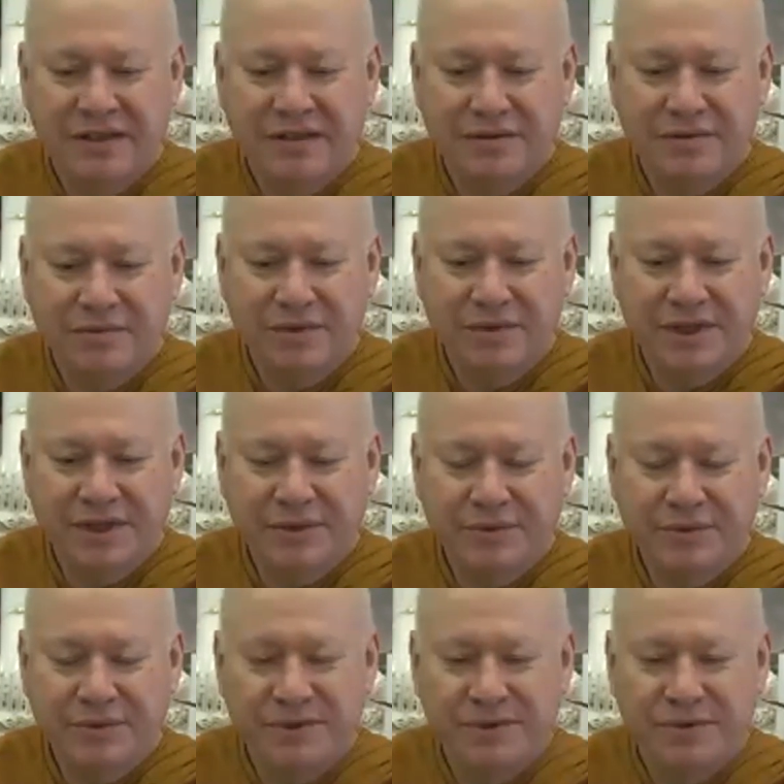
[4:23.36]
where you
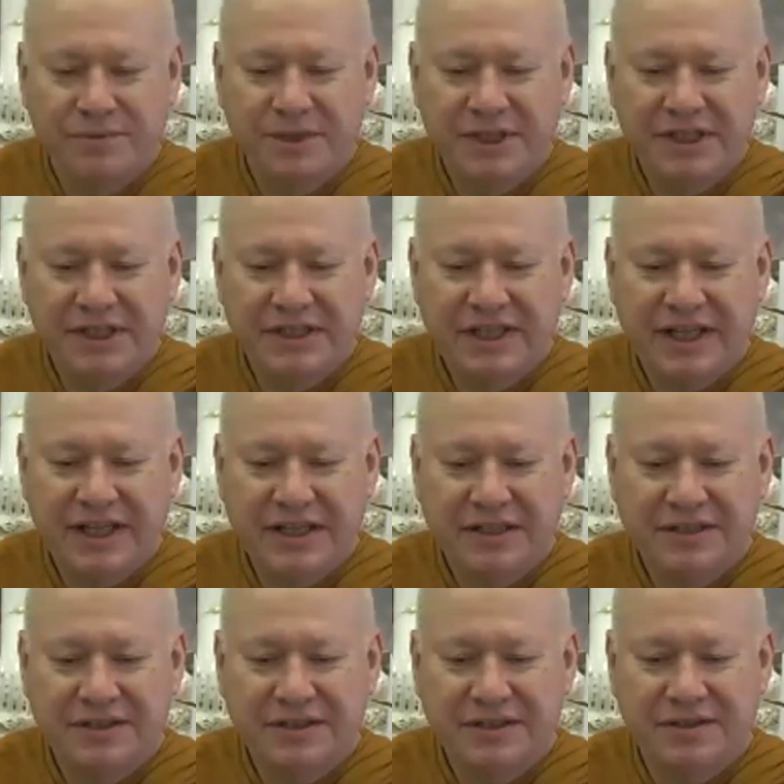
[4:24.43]
would normally
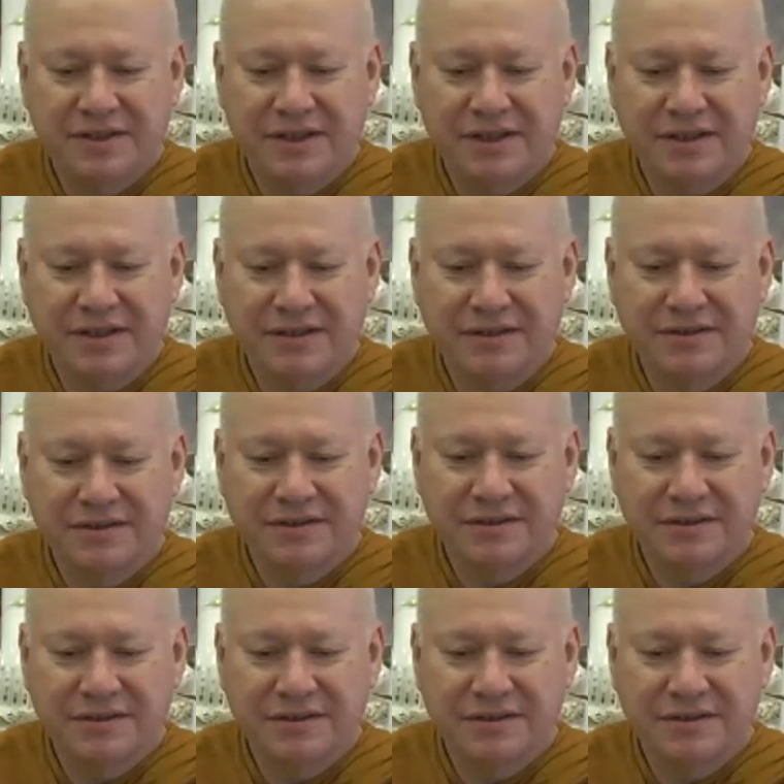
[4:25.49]
taste things.